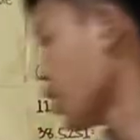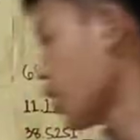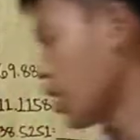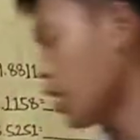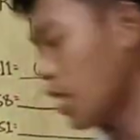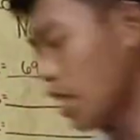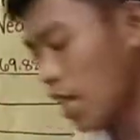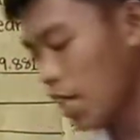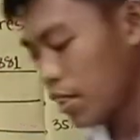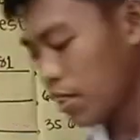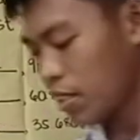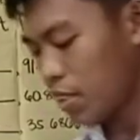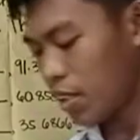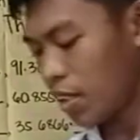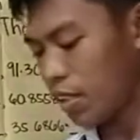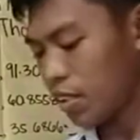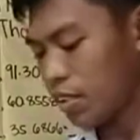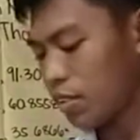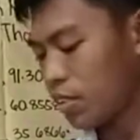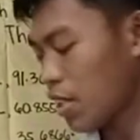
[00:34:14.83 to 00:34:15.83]
Next
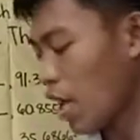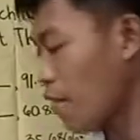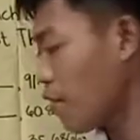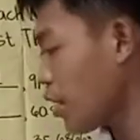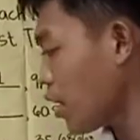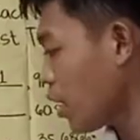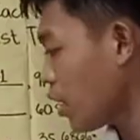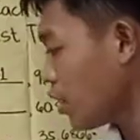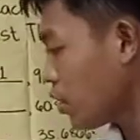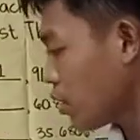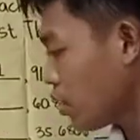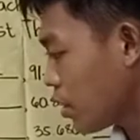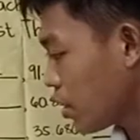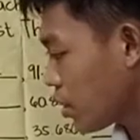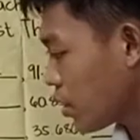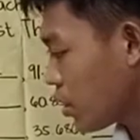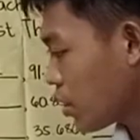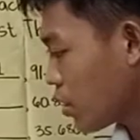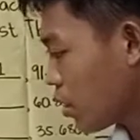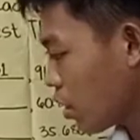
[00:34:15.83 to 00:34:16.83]
is
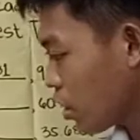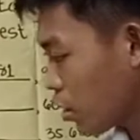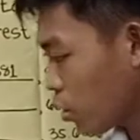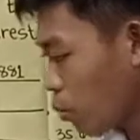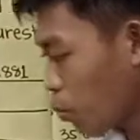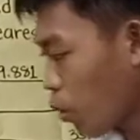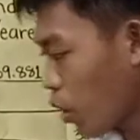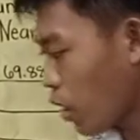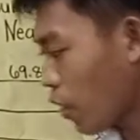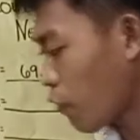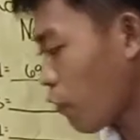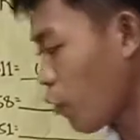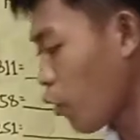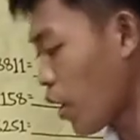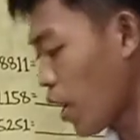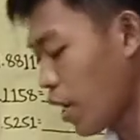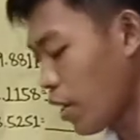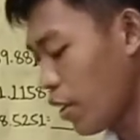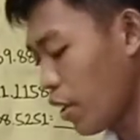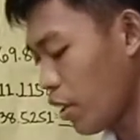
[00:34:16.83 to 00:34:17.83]

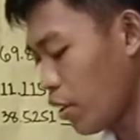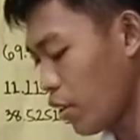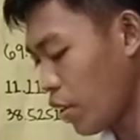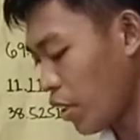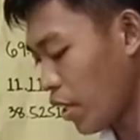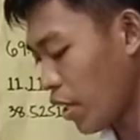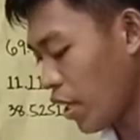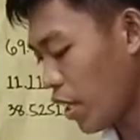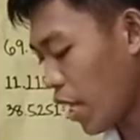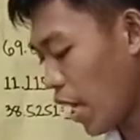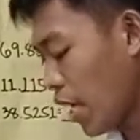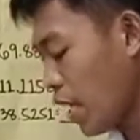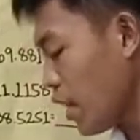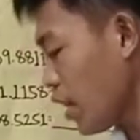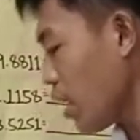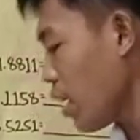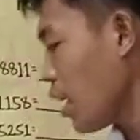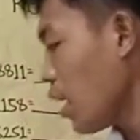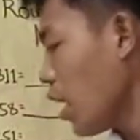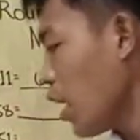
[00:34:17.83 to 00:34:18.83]
766.439.
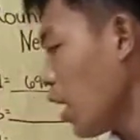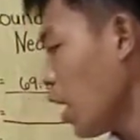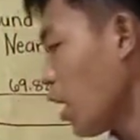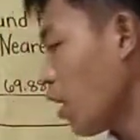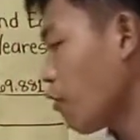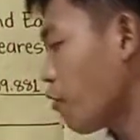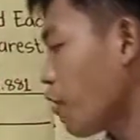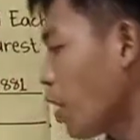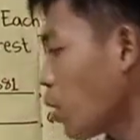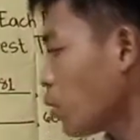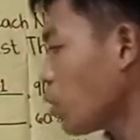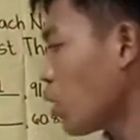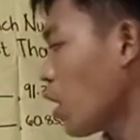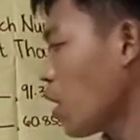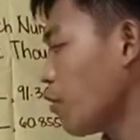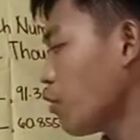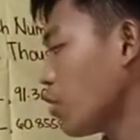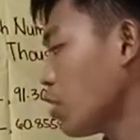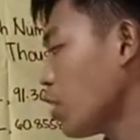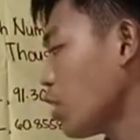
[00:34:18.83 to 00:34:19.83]
If round
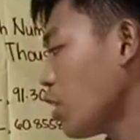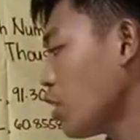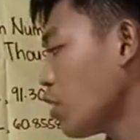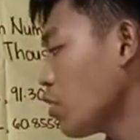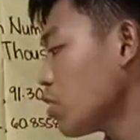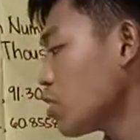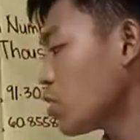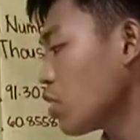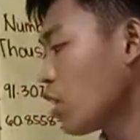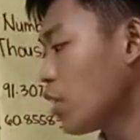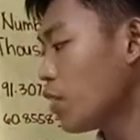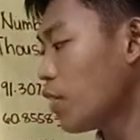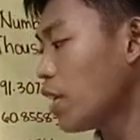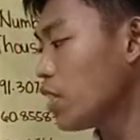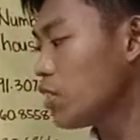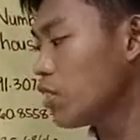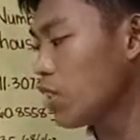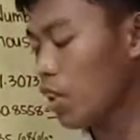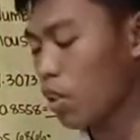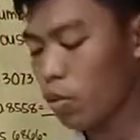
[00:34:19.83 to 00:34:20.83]
off to the nearest
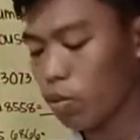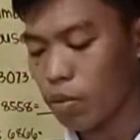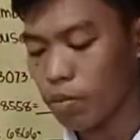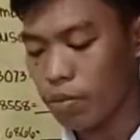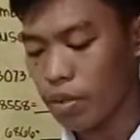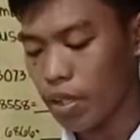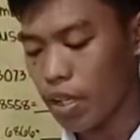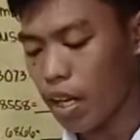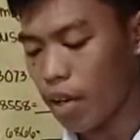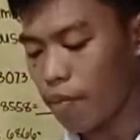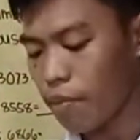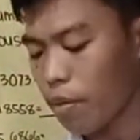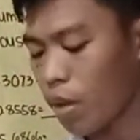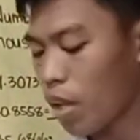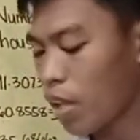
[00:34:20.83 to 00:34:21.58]
hundreds, it will become